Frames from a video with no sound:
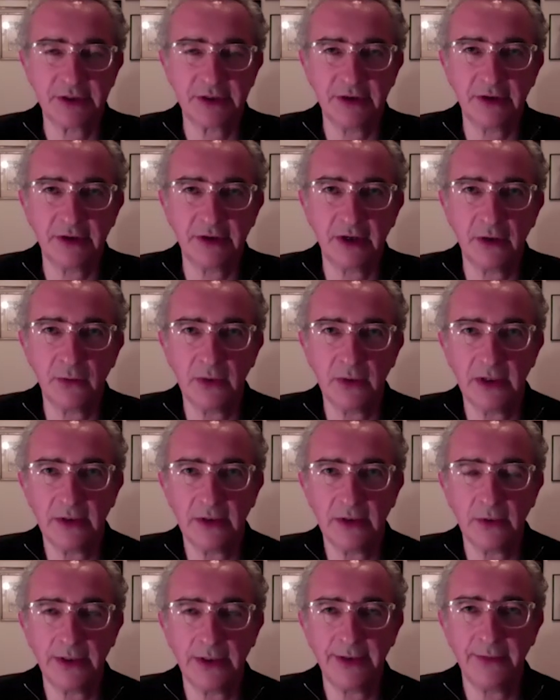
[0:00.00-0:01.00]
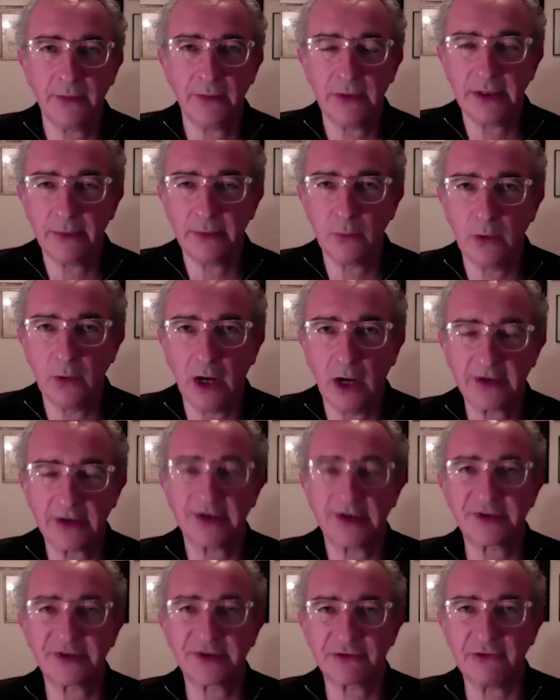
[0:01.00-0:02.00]
You know, we, we, we work on
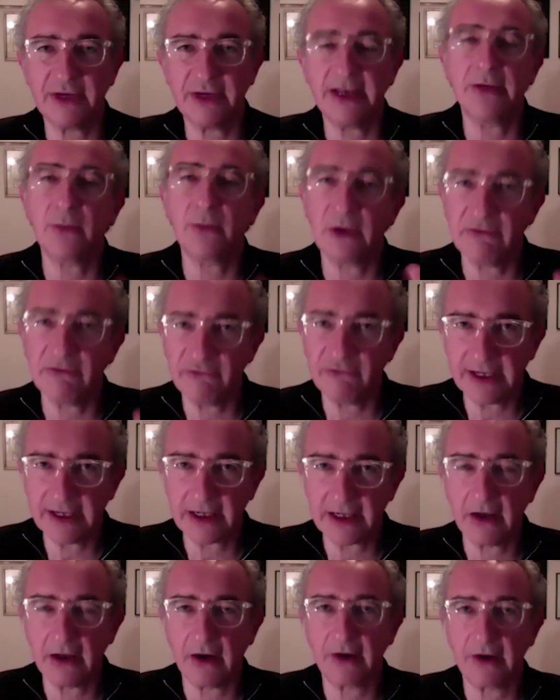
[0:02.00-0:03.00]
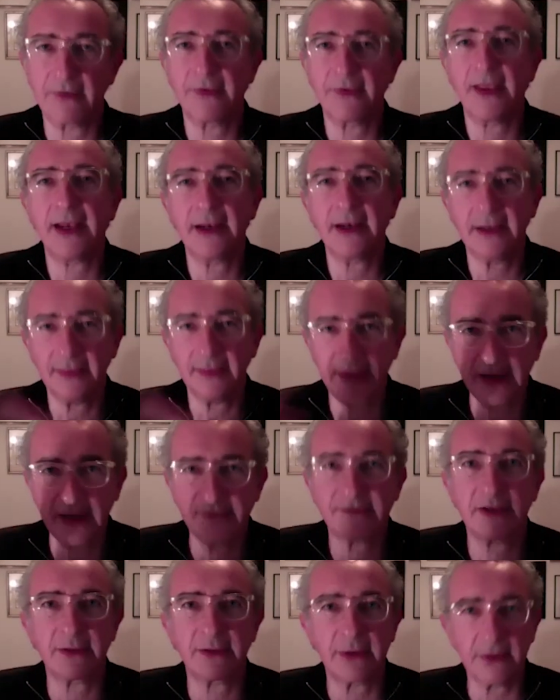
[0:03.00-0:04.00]
a screen, we read a lot, then in the
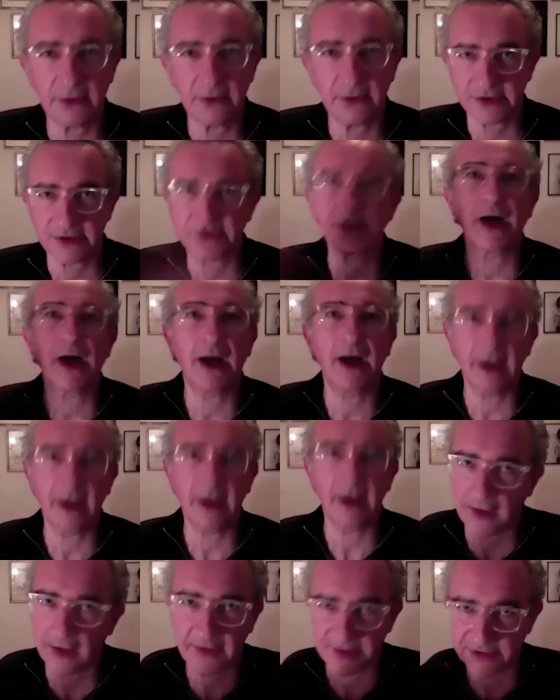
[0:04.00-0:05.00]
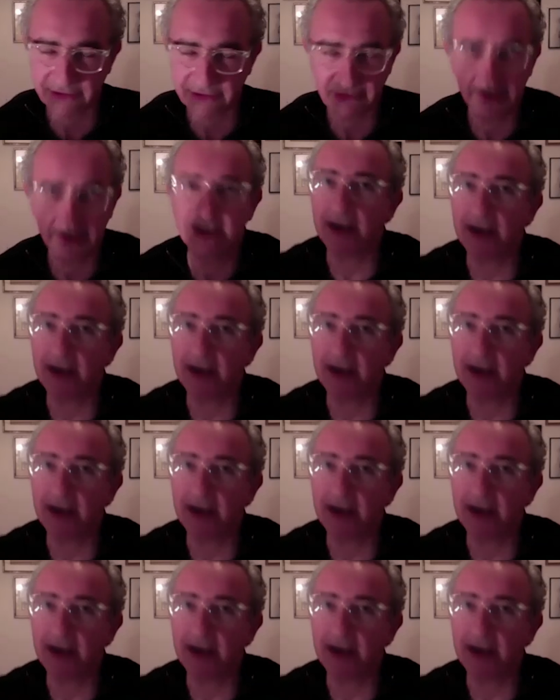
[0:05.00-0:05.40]
evening we watch another screen,